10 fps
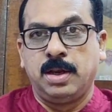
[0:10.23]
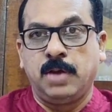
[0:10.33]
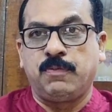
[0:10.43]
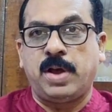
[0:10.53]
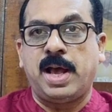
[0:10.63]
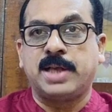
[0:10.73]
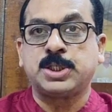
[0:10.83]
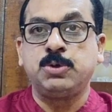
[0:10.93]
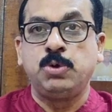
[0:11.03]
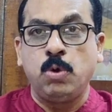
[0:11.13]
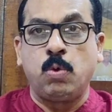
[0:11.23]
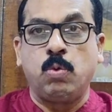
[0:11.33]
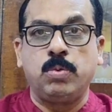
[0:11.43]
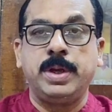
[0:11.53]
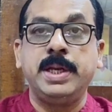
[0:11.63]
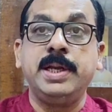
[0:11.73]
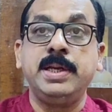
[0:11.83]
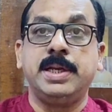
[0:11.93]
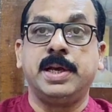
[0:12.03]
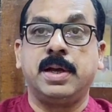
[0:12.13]
Now, as you know, in
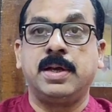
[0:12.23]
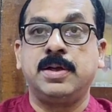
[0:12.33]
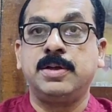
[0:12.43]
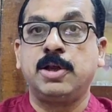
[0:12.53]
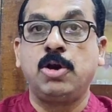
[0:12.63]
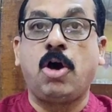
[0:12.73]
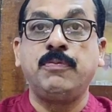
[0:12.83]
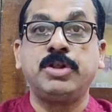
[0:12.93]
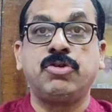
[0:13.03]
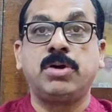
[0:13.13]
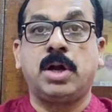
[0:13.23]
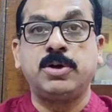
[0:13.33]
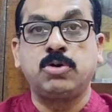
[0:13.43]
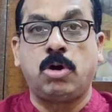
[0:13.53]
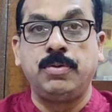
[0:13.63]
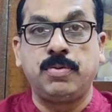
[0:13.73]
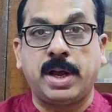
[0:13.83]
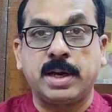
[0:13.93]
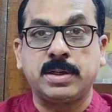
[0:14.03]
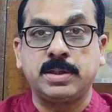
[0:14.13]
India, the law with regard to
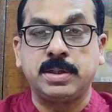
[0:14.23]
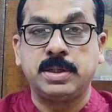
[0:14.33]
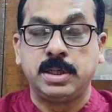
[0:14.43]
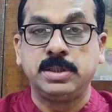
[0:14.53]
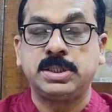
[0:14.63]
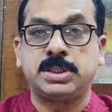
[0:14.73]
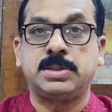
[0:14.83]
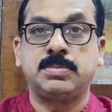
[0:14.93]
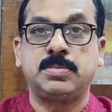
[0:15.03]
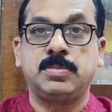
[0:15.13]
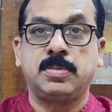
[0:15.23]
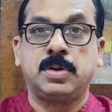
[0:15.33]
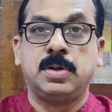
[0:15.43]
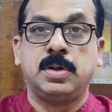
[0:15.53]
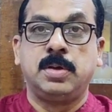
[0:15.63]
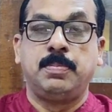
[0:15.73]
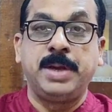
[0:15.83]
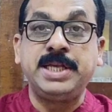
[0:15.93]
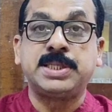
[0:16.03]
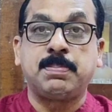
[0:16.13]
contract is
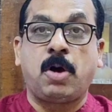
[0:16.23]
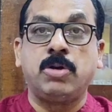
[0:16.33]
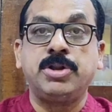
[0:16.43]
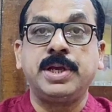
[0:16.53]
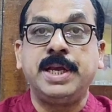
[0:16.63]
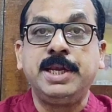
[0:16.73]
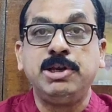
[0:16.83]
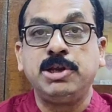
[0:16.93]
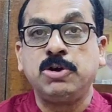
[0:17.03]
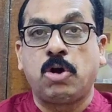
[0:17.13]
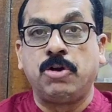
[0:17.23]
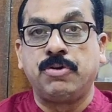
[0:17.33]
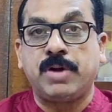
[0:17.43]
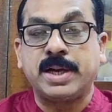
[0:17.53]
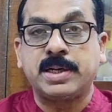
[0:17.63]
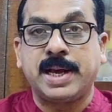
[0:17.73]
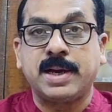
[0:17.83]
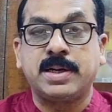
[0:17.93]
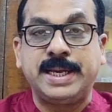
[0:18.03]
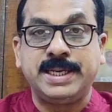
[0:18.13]
based upon the Indian Contract
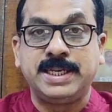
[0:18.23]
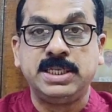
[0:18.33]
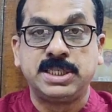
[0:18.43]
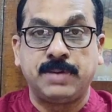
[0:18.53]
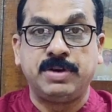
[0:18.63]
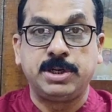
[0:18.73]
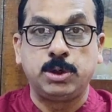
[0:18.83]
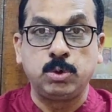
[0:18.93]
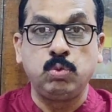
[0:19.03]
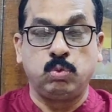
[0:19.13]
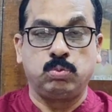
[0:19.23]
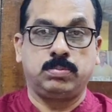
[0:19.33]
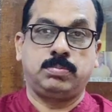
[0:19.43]
Act 1872.